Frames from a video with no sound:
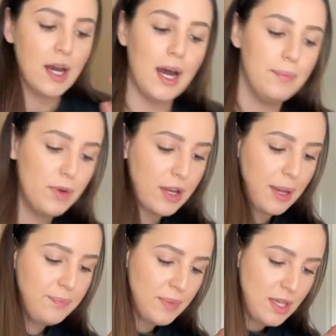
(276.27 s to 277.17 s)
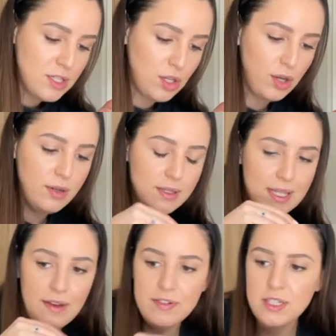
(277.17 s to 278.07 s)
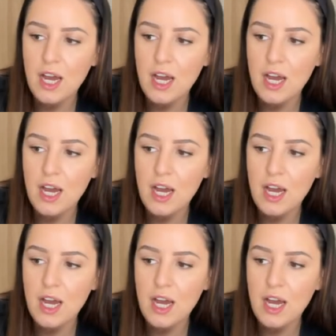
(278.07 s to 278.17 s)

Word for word: Um, okay, so lavender